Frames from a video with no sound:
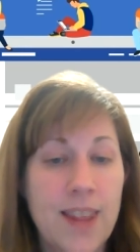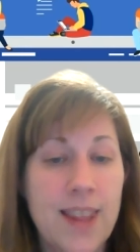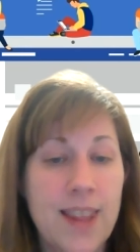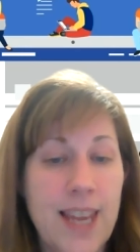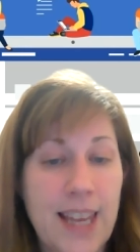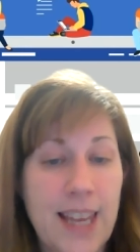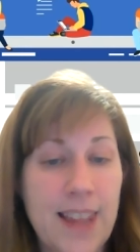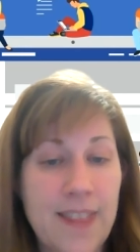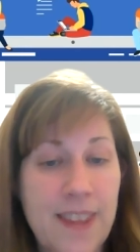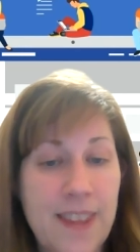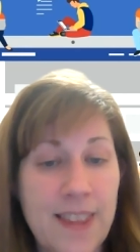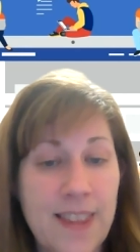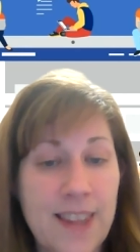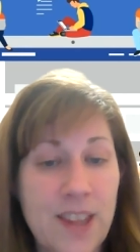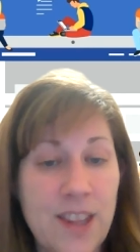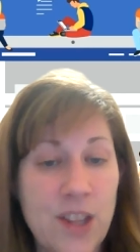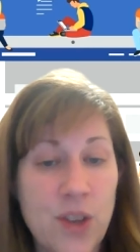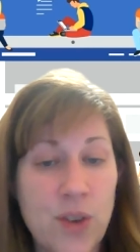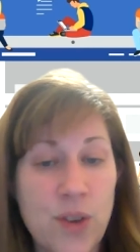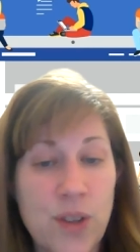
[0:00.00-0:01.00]
The second thing
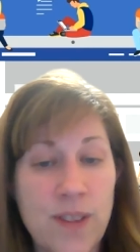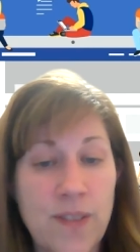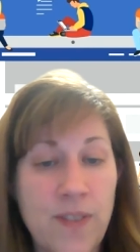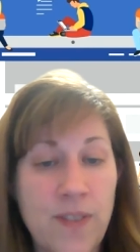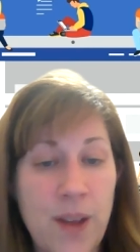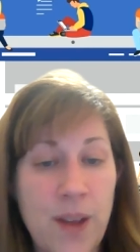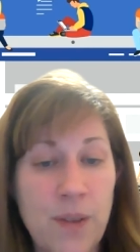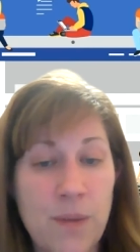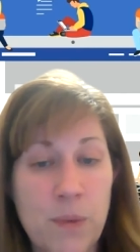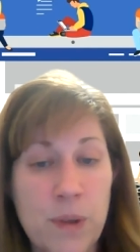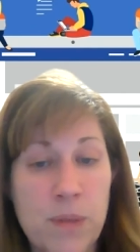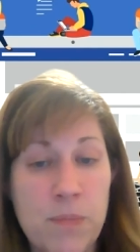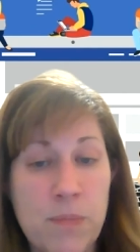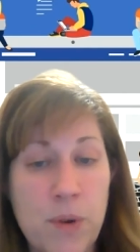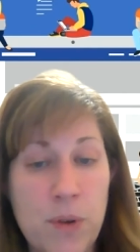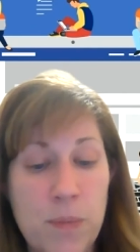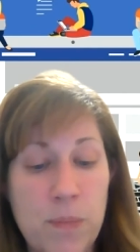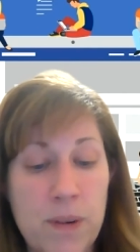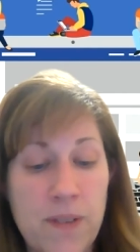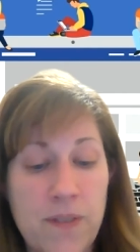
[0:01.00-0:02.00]
that students found was
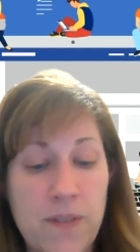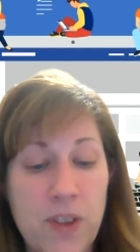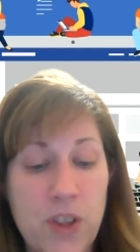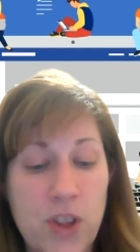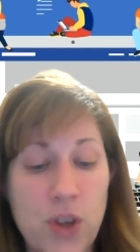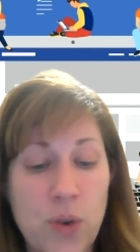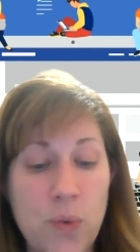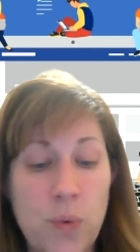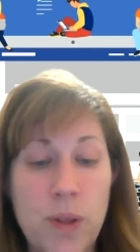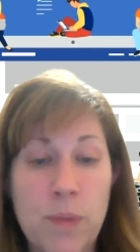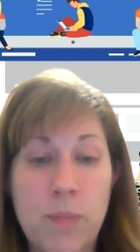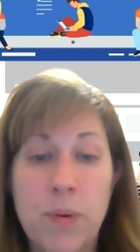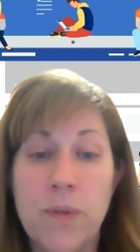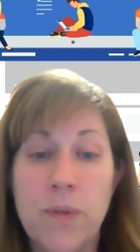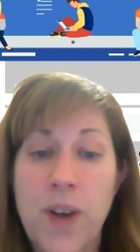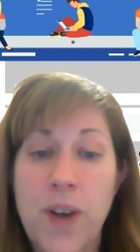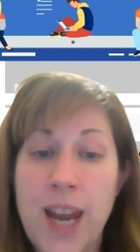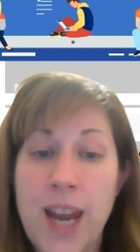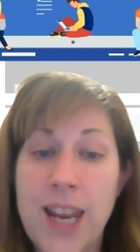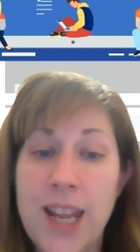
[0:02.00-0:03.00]
most beneficial was
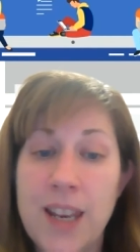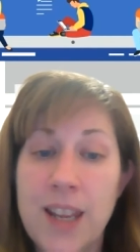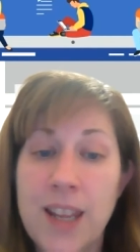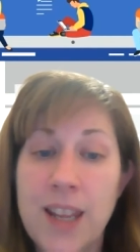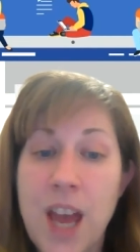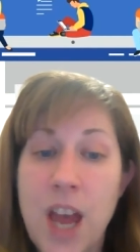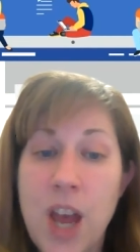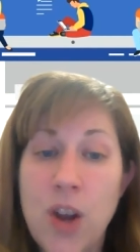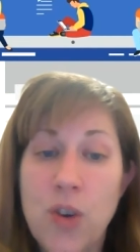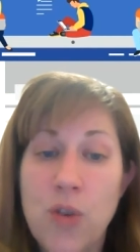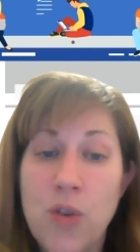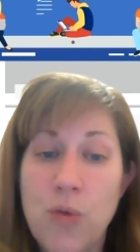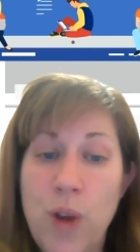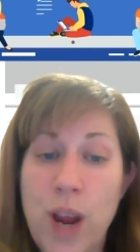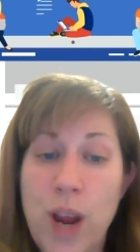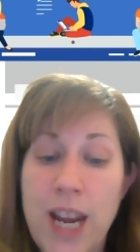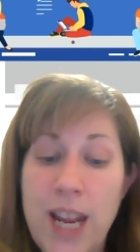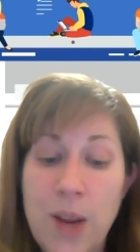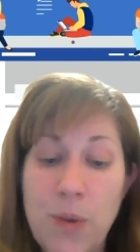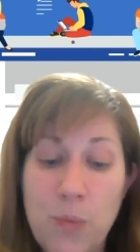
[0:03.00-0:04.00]
providing
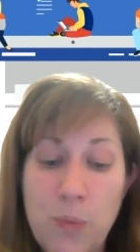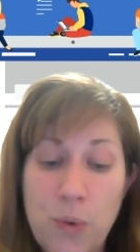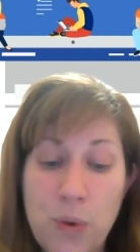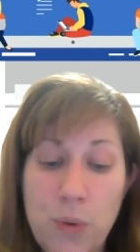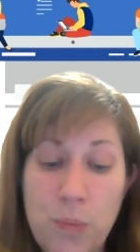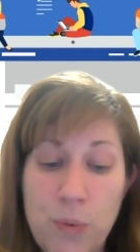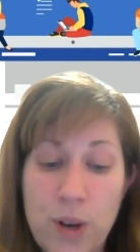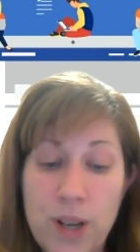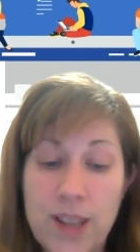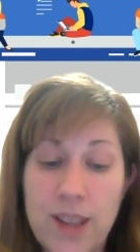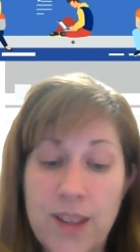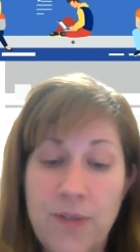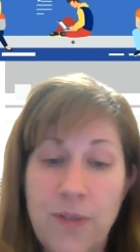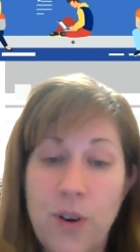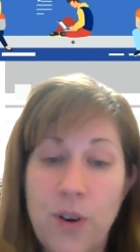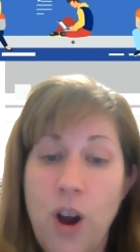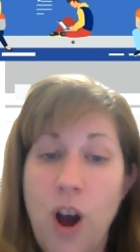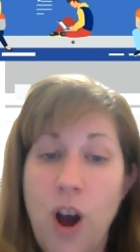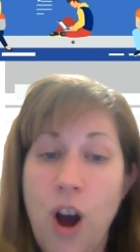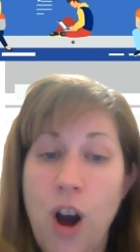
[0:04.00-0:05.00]
grading rubrics
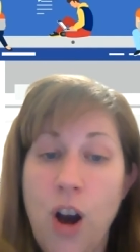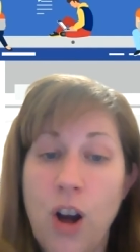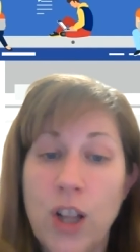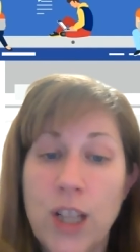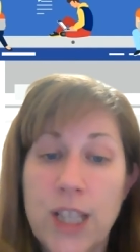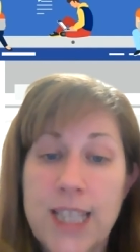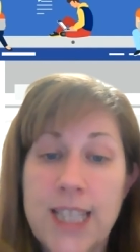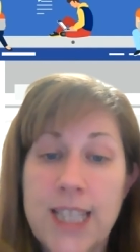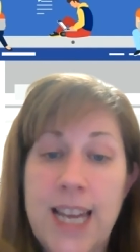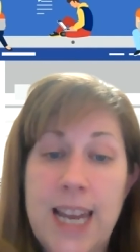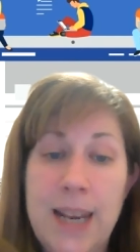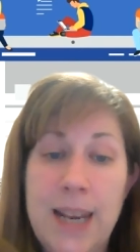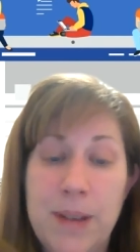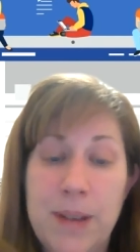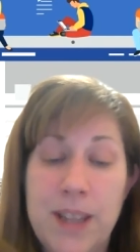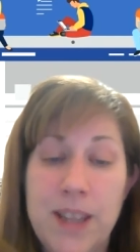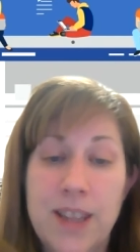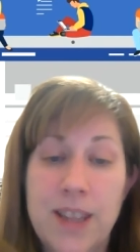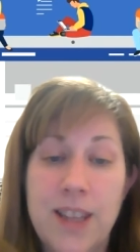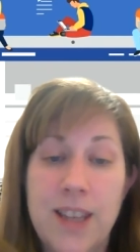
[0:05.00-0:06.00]
for all
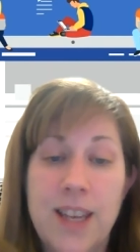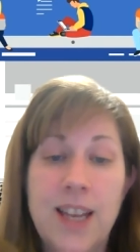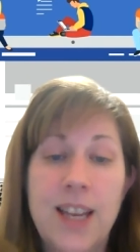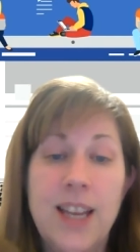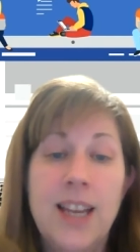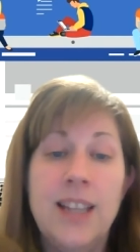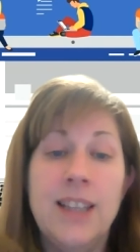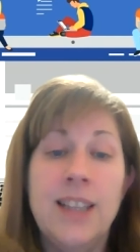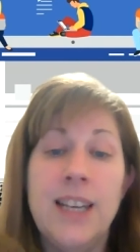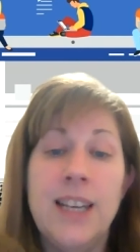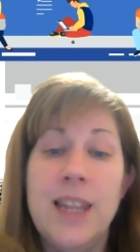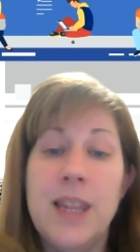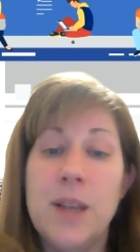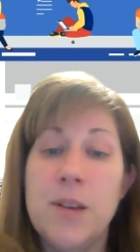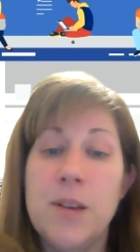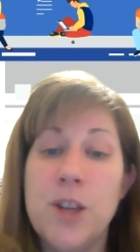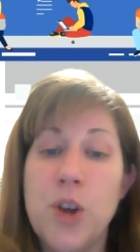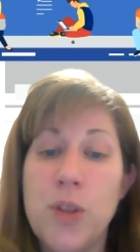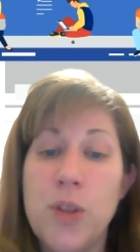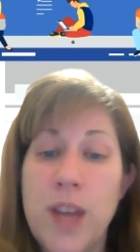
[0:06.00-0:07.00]
assignments, letting
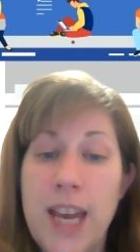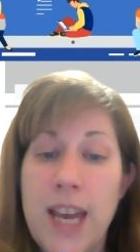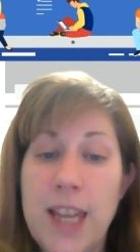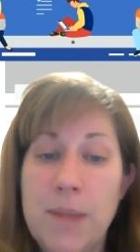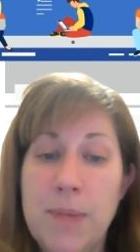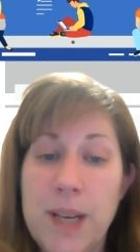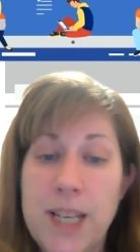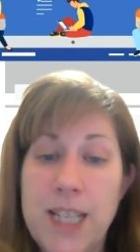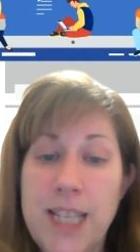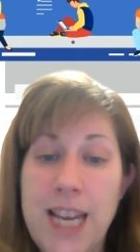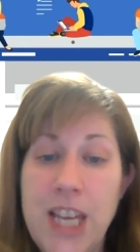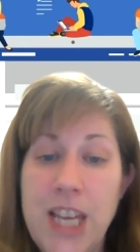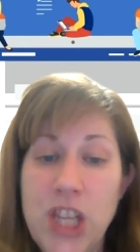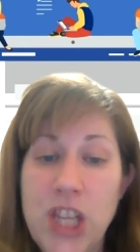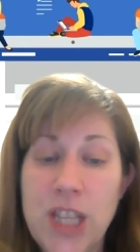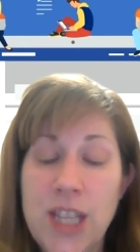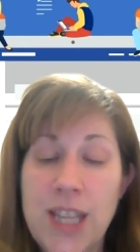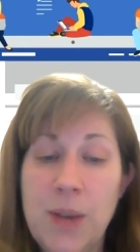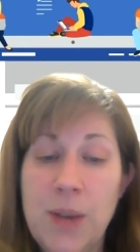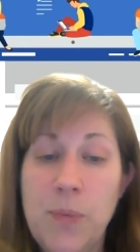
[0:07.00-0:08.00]
them know the
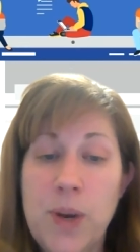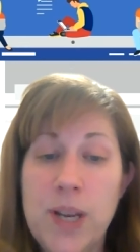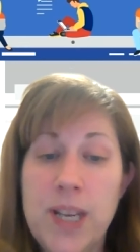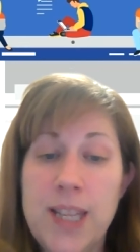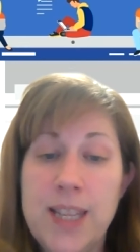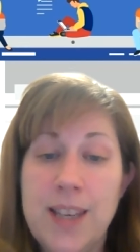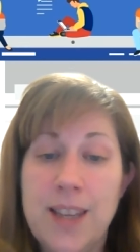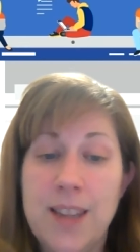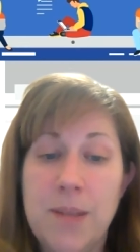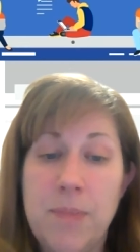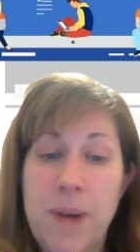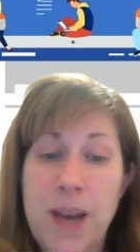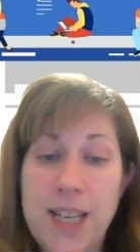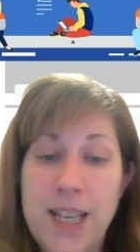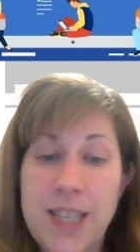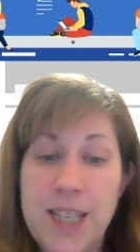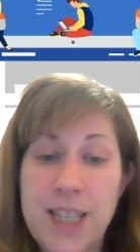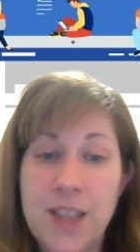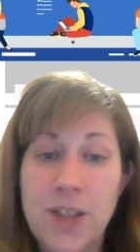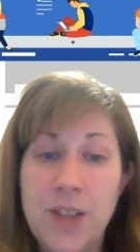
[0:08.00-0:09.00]
expectation and what is
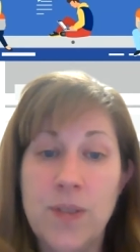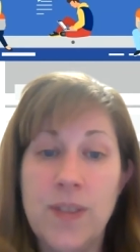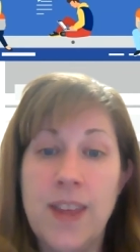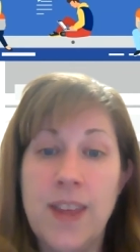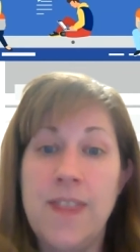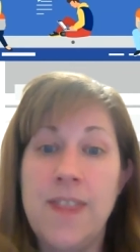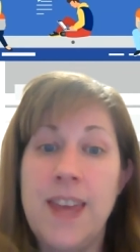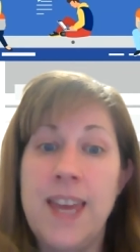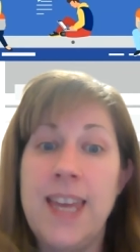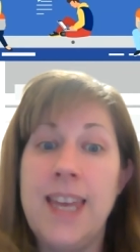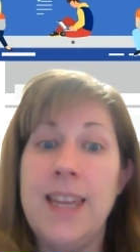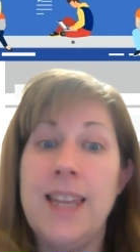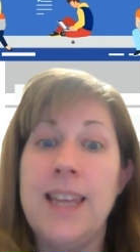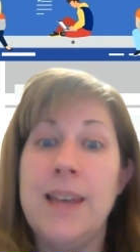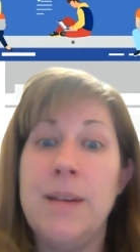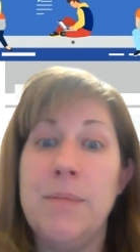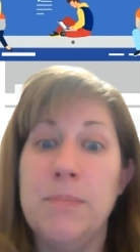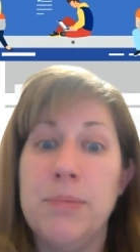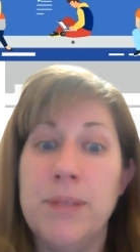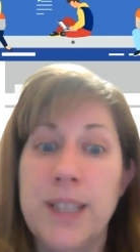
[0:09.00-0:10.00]
expected so that they could
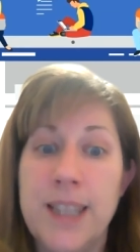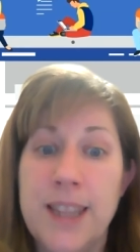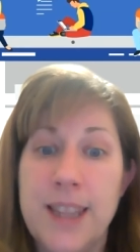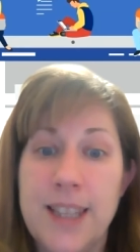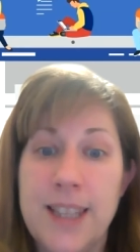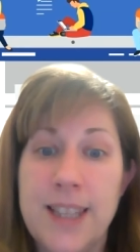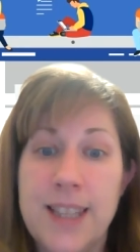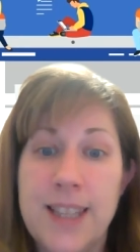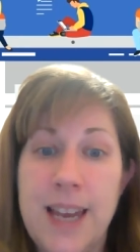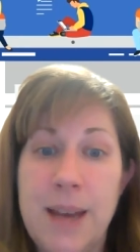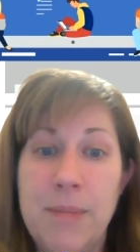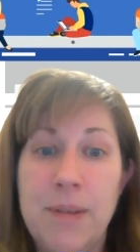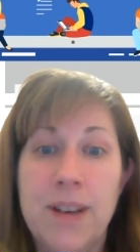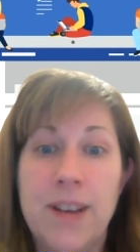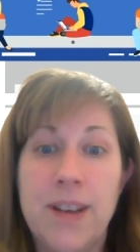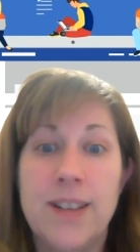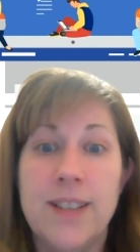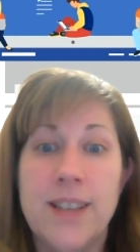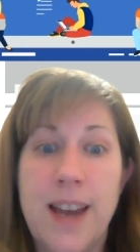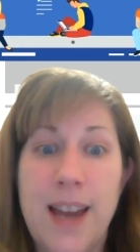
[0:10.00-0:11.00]
complete the assignment
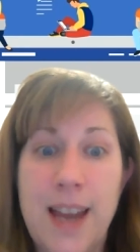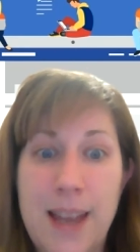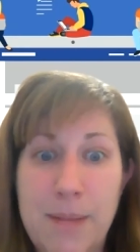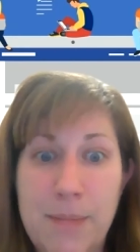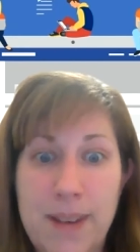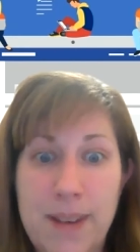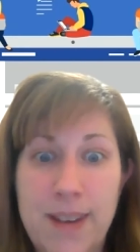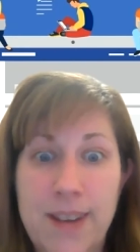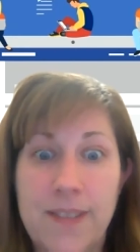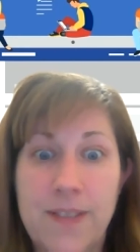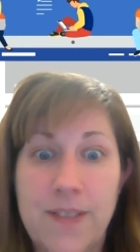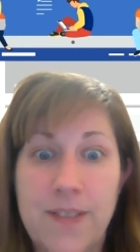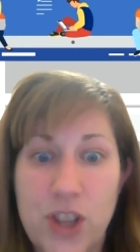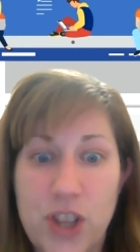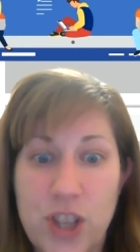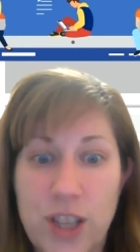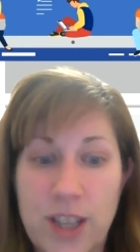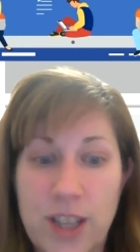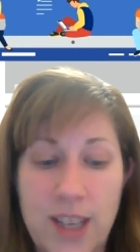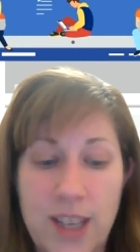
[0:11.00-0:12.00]
on time and
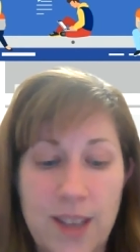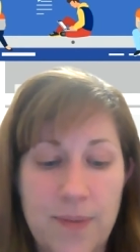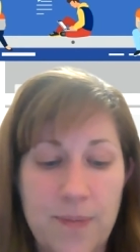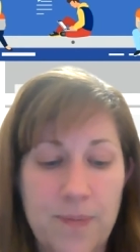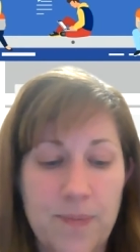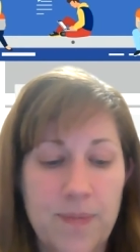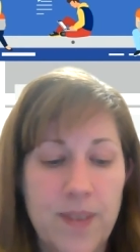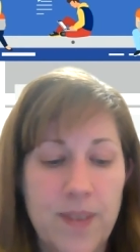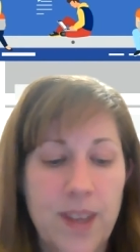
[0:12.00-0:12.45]
efficiently.